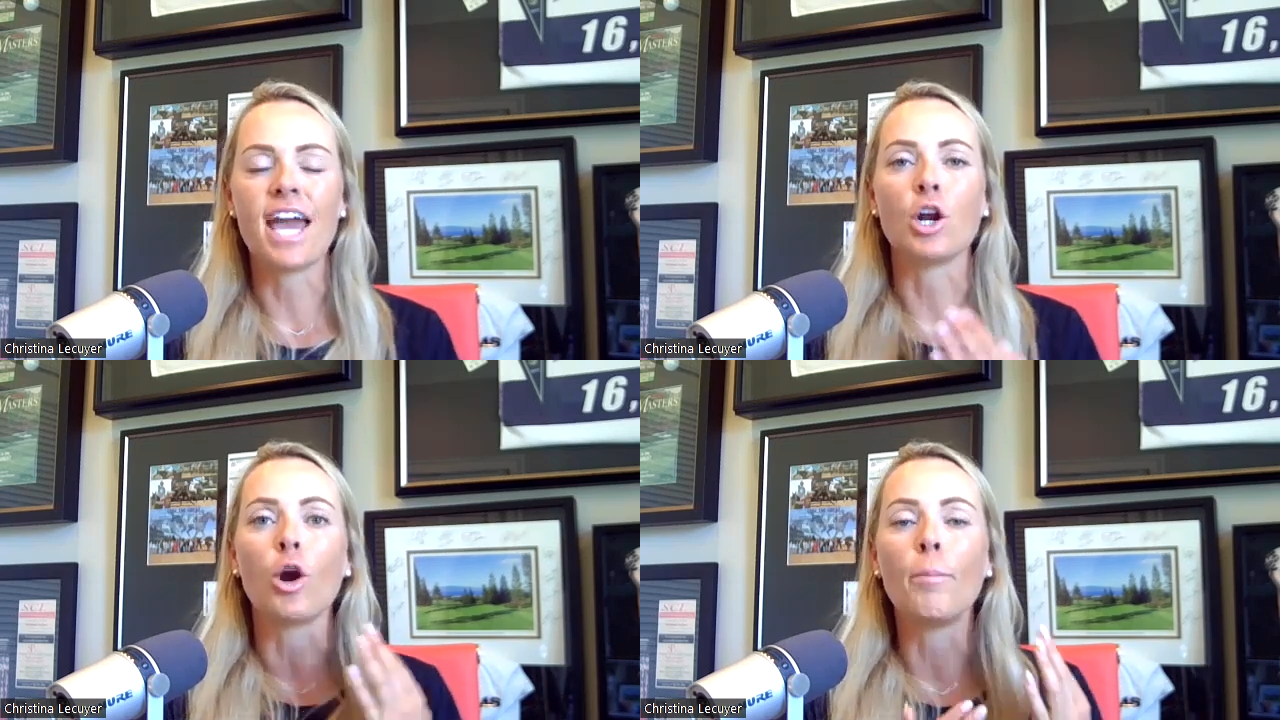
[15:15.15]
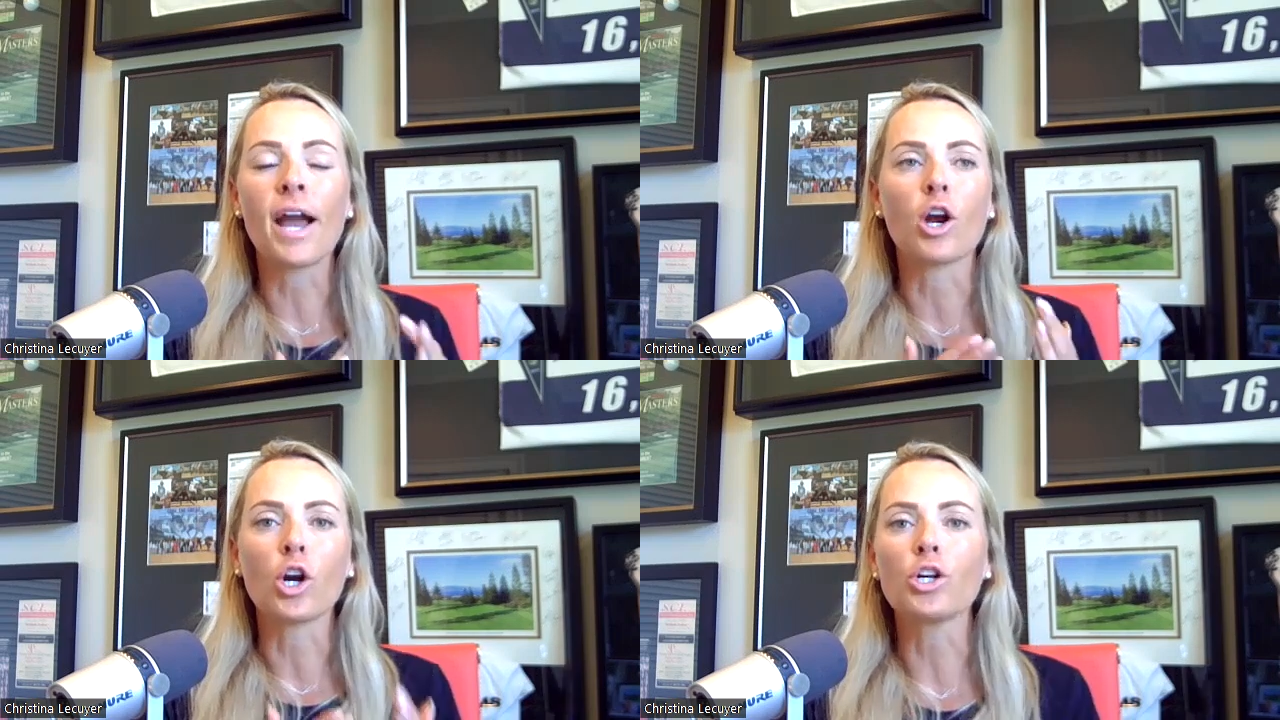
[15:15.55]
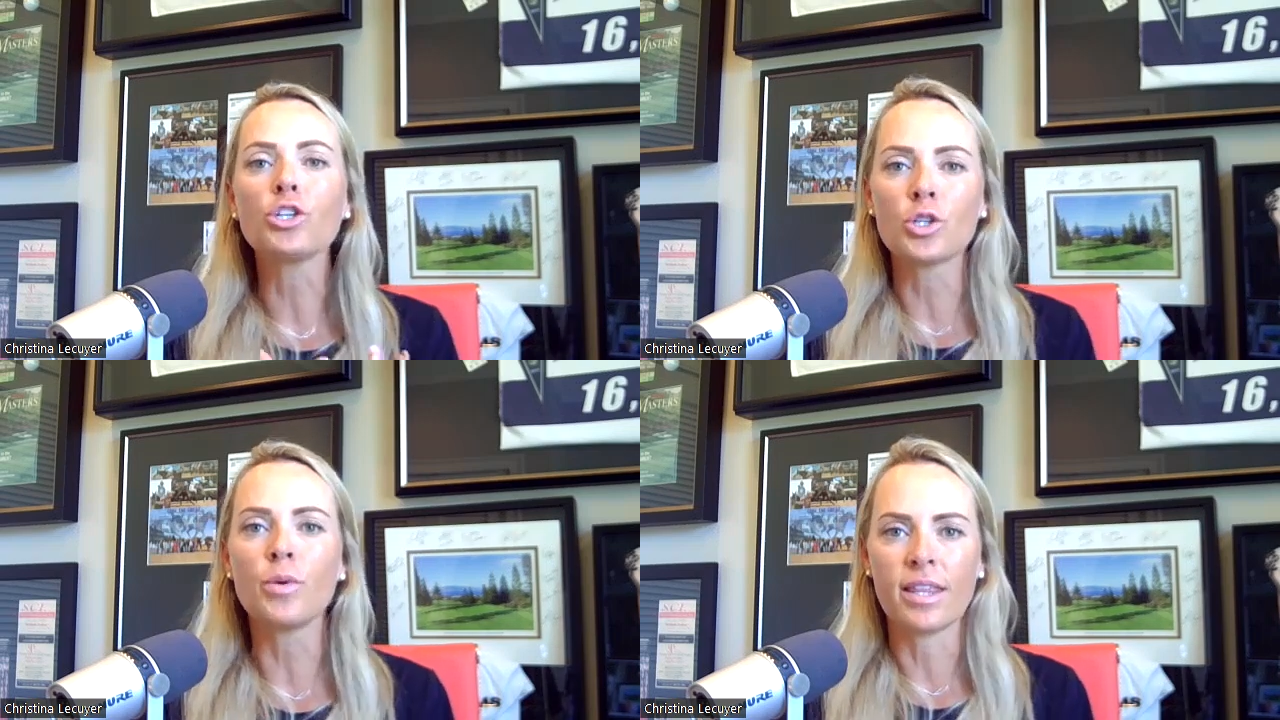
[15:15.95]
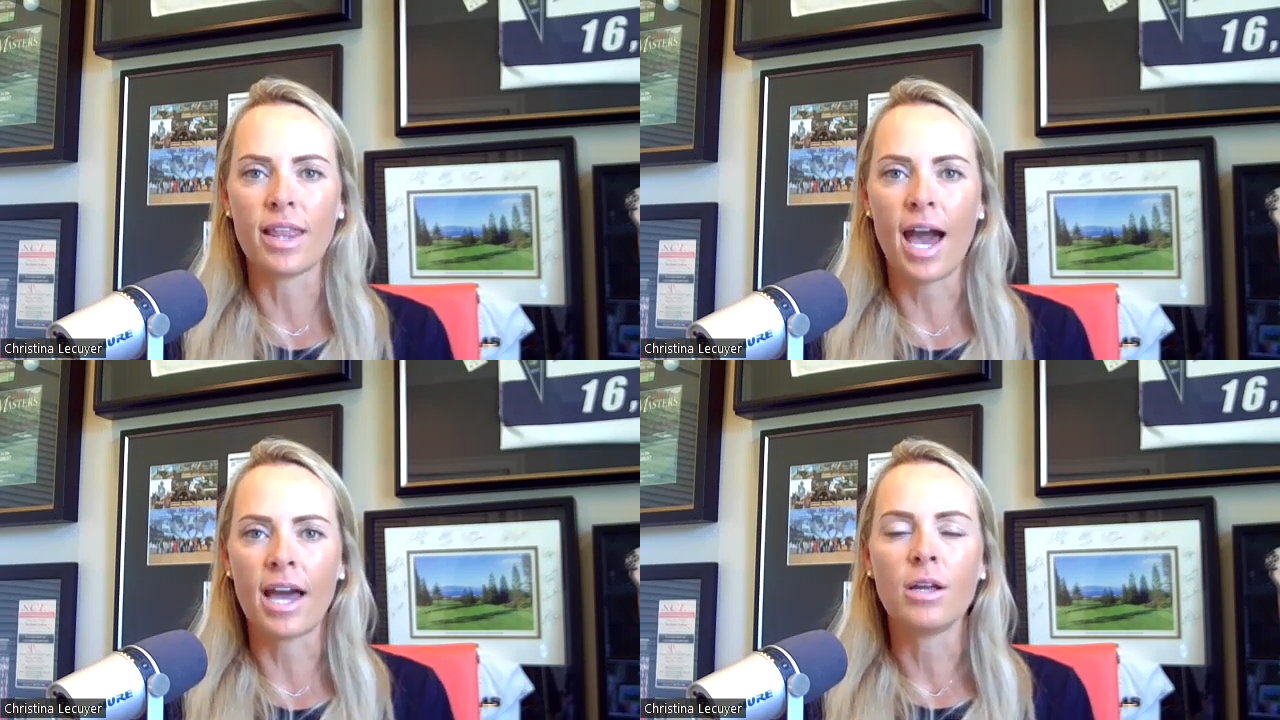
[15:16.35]
And by her doing
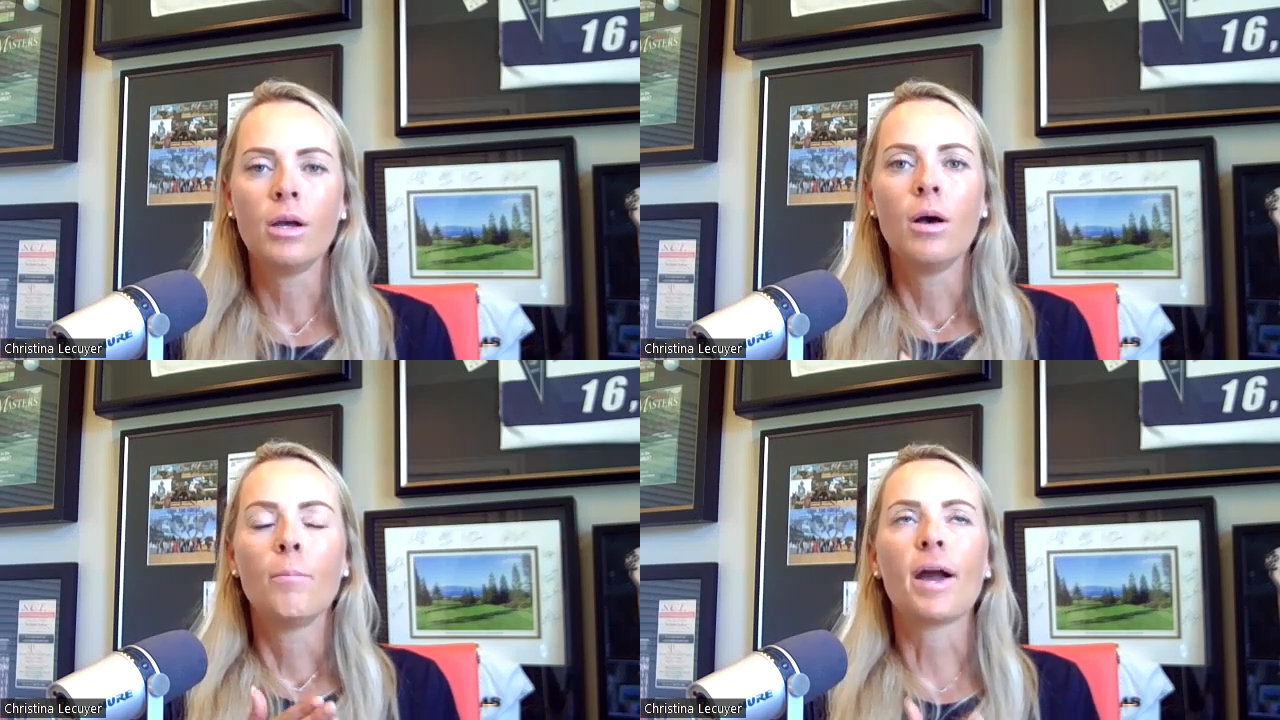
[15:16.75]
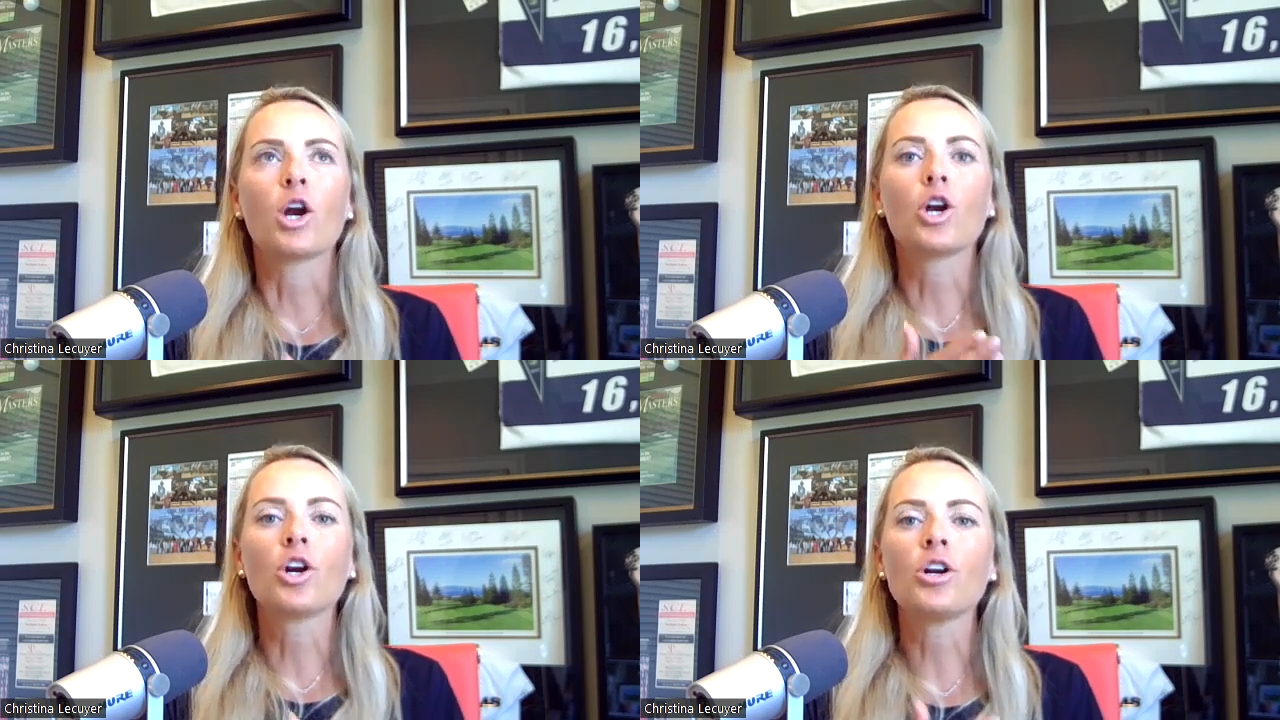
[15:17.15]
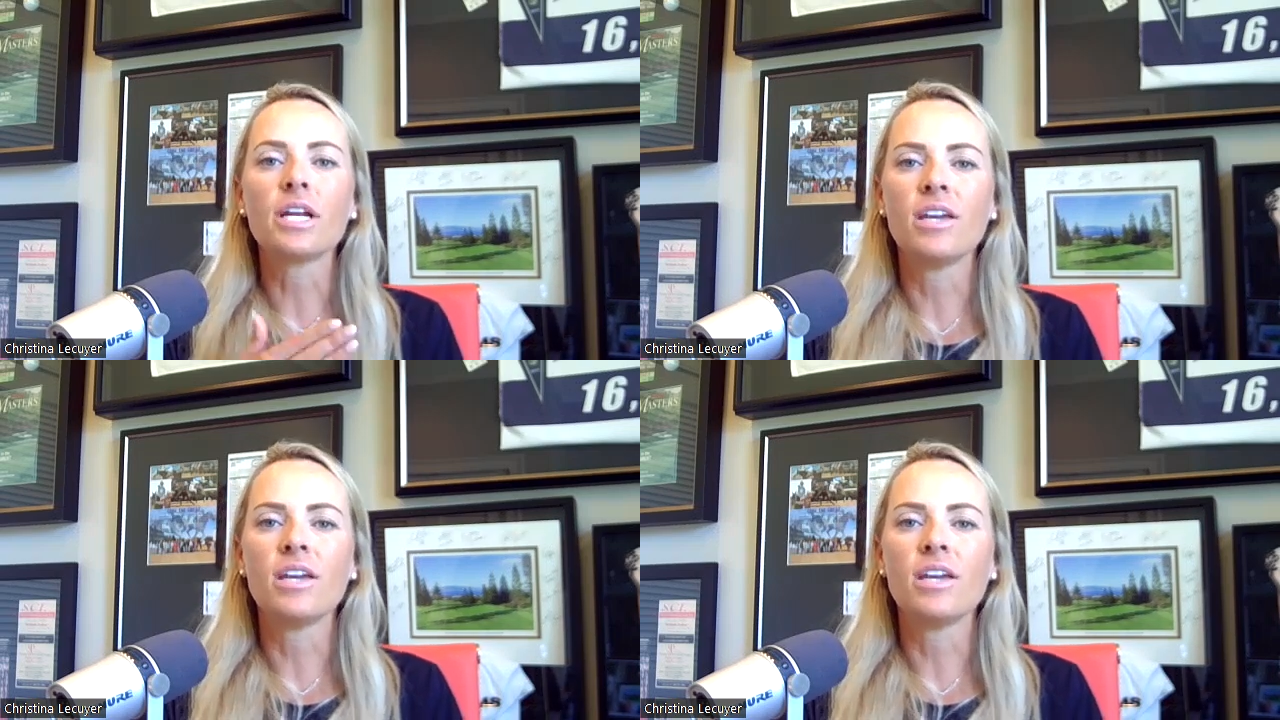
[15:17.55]
that, by her